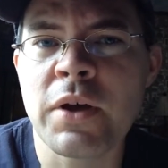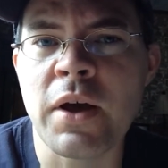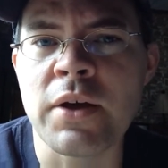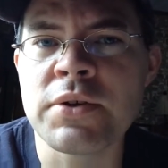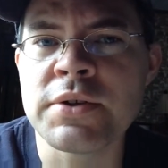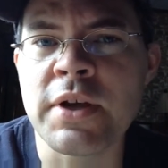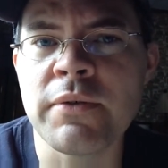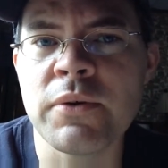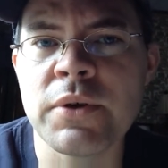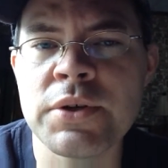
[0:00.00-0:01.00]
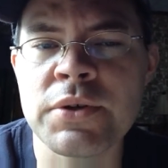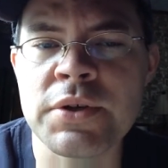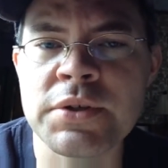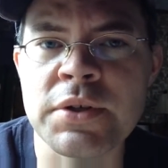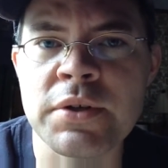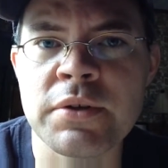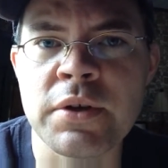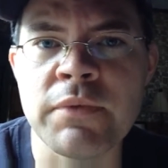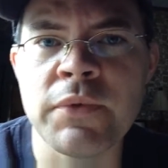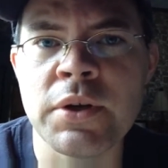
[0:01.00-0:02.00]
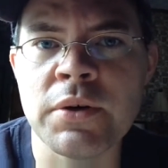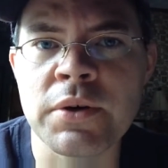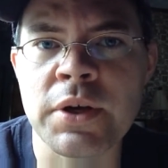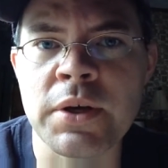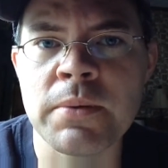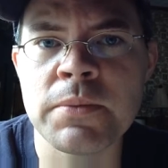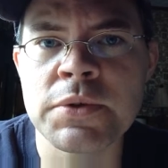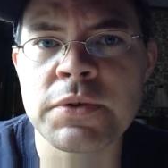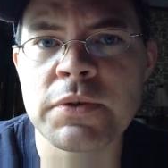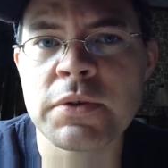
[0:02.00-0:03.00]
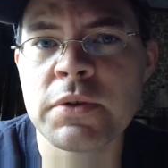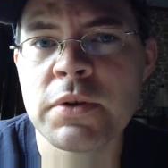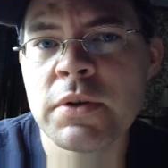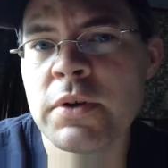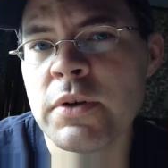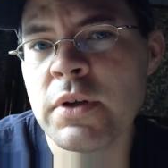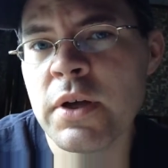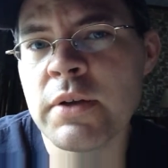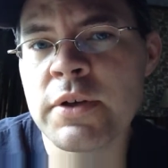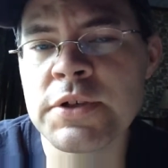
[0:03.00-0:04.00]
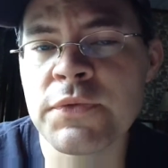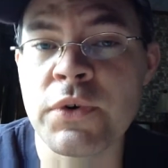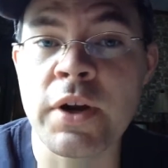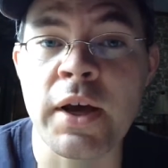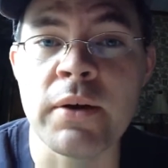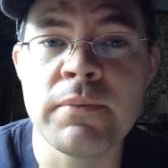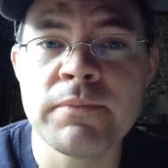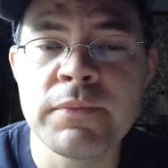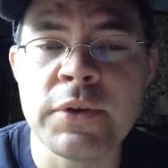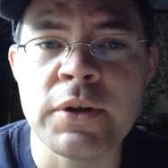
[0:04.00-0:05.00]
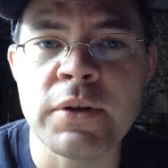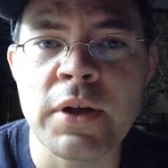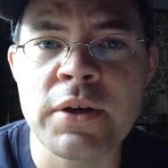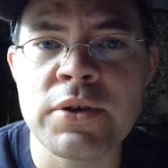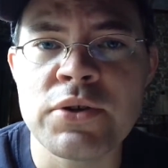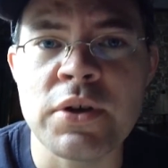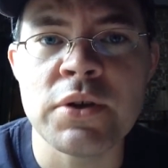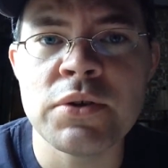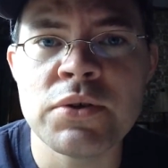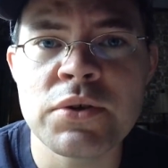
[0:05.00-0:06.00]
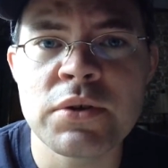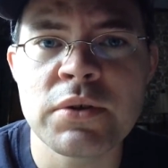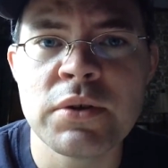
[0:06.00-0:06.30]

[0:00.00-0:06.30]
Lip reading: I just have no interest in video games, at least for now. You know, that could change